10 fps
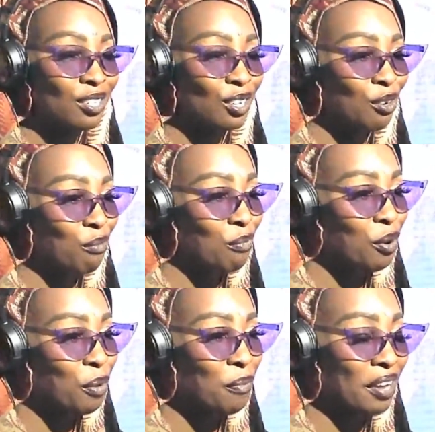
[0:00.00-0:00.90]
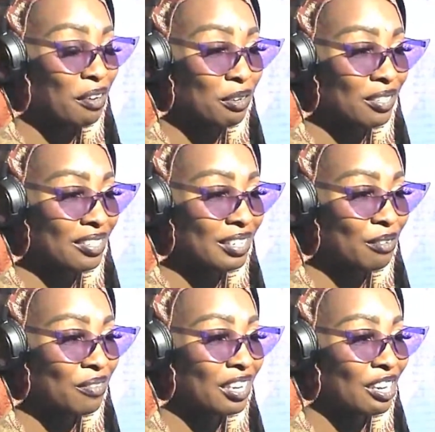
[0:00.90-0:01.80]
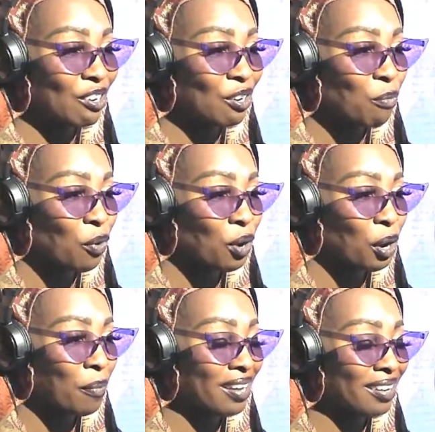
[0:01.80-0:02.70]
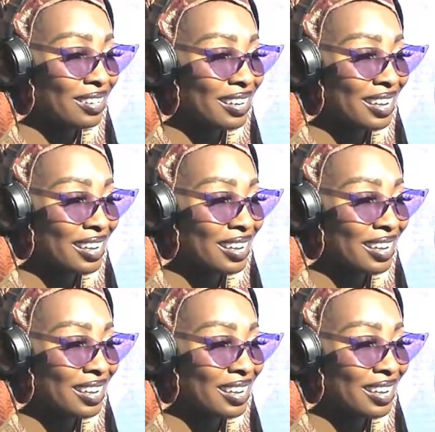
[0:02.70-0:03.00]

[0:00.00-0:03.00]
to learn more about yourself and learn more about